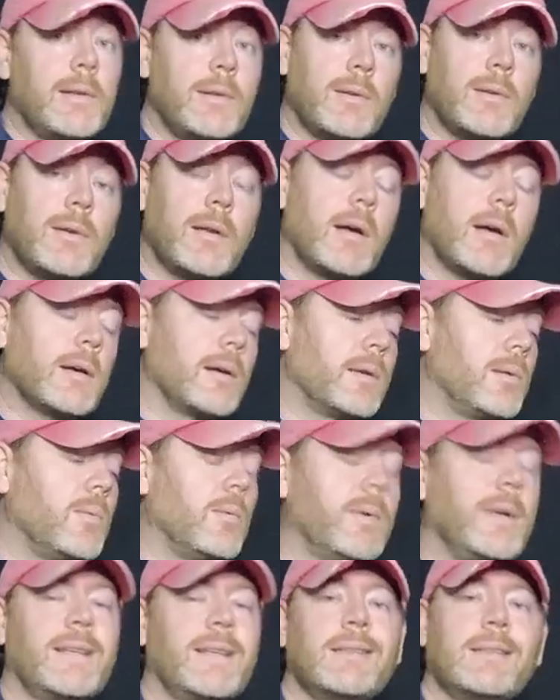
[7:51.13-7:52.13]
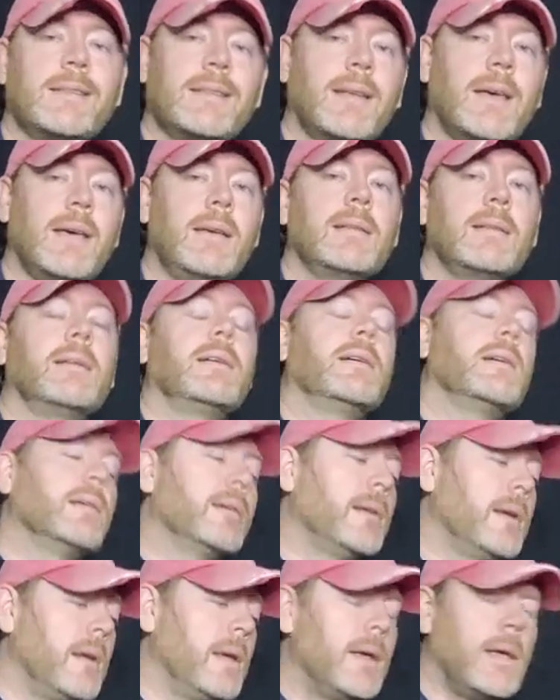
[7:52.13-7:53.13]
and you're not going to want to stay
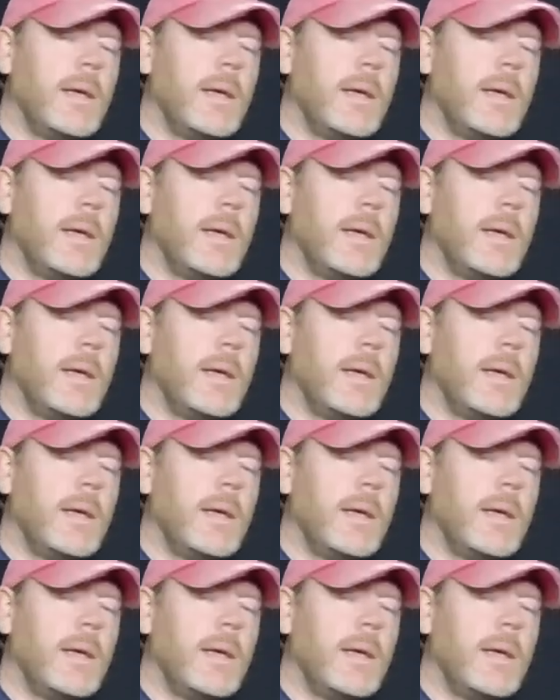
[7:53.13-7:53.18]
there.